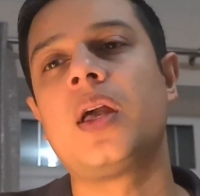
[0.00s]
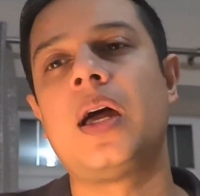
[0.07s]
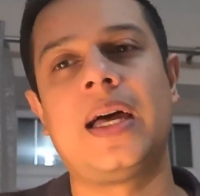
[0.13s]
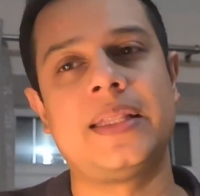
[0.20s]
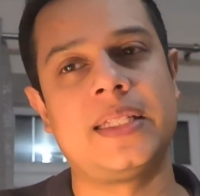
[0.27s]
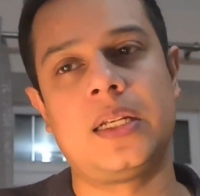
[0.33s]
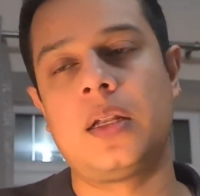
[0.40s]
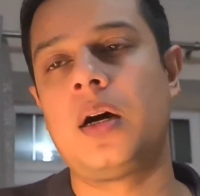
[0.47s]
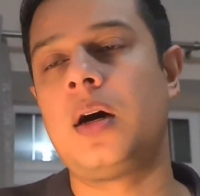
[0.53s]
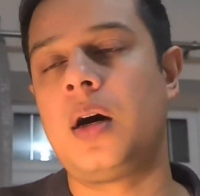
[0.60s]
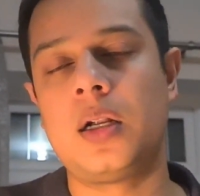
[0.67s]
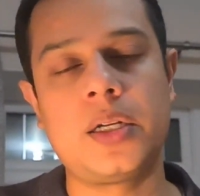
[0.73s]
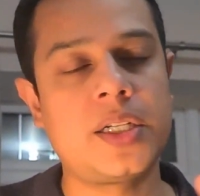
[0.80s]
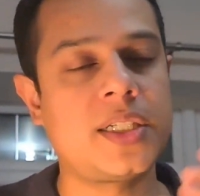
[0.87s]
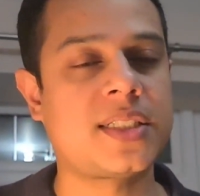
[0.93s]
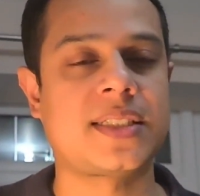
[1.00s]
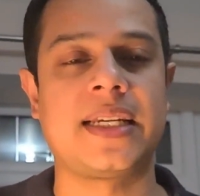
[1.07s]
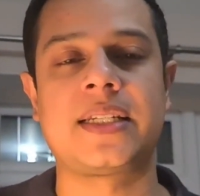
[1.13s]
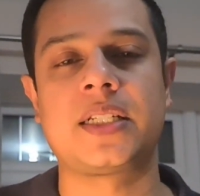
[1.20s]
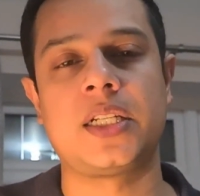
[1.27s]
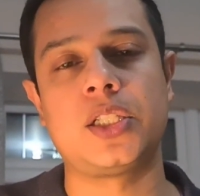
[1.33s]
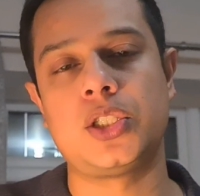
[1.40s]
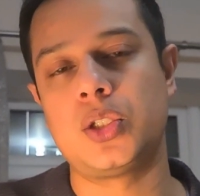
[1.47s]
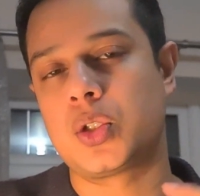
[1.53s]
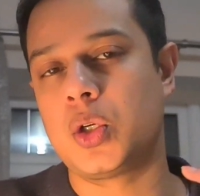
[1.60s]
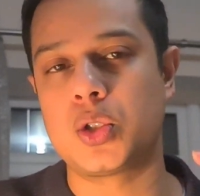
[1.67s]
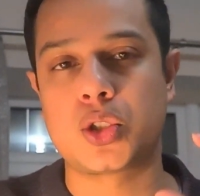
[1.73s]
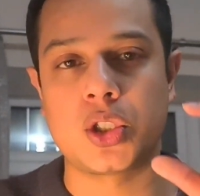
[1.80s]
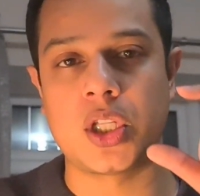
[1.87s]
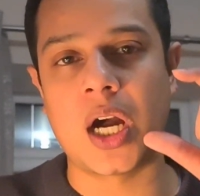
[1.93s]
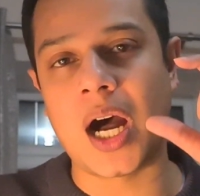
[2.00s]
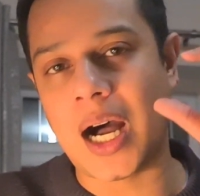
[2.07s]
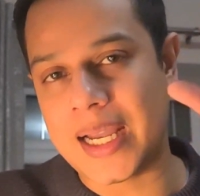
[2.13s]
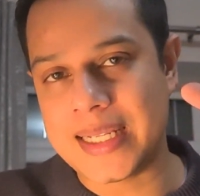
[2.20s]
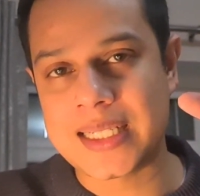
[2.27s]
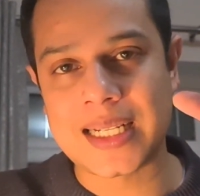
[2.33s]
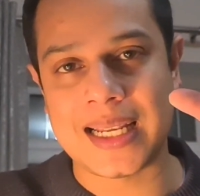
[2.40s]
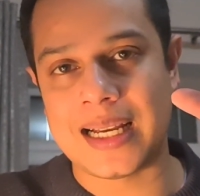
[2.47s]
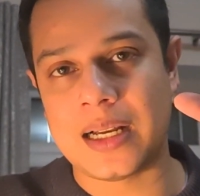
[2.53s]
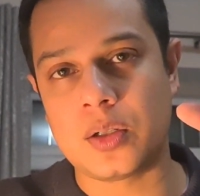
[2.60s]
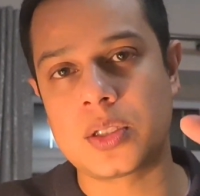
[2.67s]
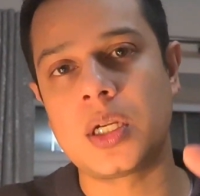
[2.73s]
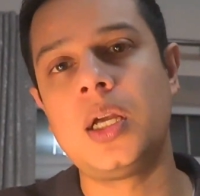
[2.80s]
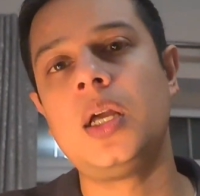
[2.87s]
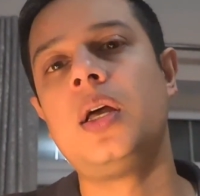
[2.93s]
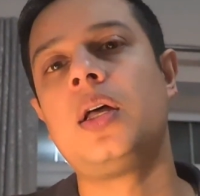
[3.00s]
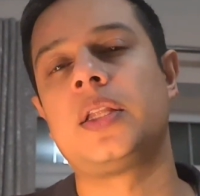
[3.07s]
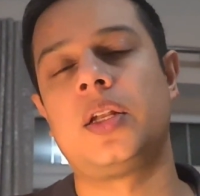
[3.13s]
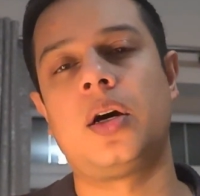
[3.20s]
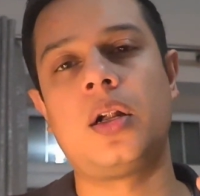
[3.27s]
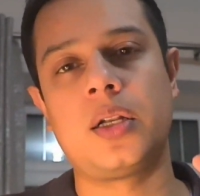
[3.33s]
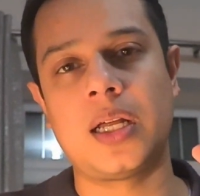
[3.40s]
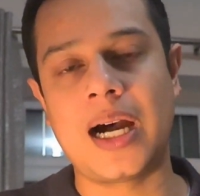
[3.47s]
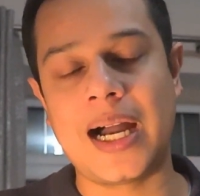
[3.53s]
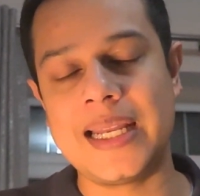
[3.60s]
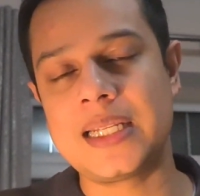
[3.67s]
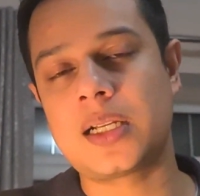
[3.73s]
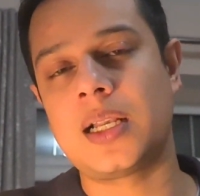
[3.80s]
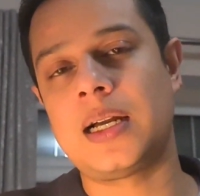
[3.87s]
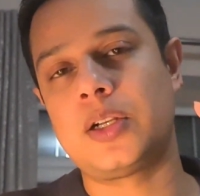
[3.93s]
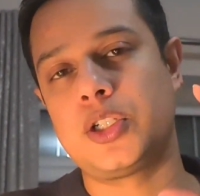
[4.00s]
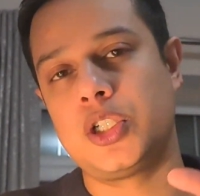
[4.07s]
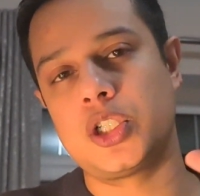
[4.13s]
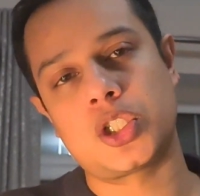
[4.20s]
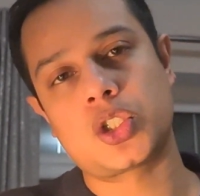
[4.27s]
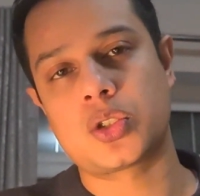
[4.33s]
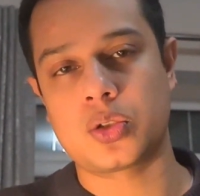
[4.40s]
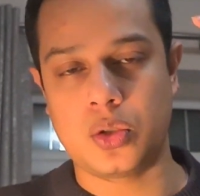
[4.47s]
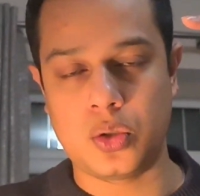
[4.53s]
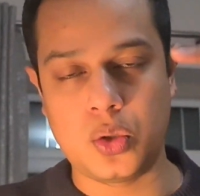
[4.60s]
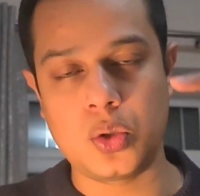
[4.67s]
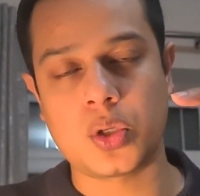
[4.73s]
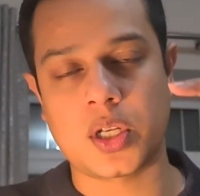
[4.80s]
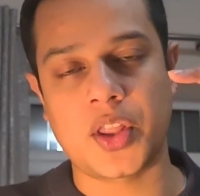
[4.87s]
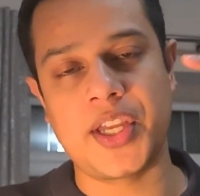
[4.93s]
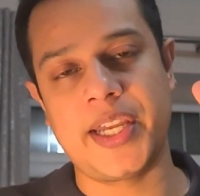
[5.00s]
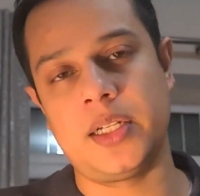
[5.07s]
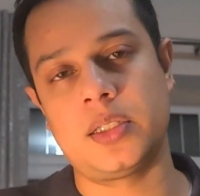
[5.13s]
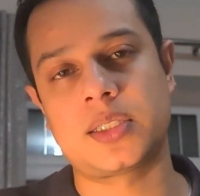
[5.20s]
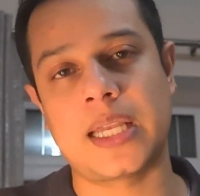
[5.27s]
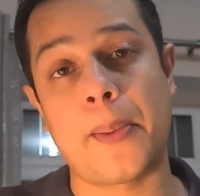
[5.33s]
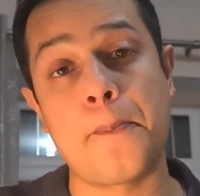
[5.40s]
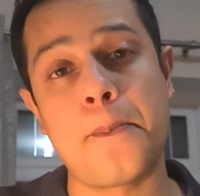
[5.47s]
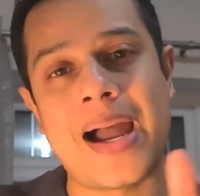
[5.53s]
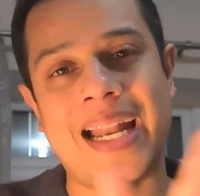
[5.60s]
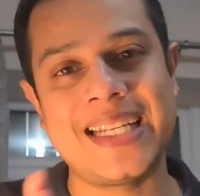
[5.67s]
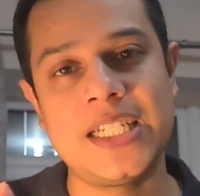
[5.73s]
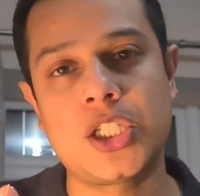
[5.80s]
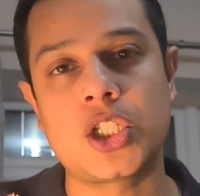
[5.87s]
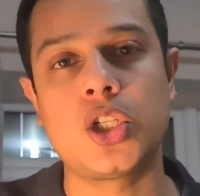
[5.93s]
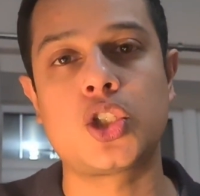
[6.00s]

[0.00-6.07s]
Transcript: and then under settings you'll go to the iCloud. Then under iCloud you just look there, you'll say manage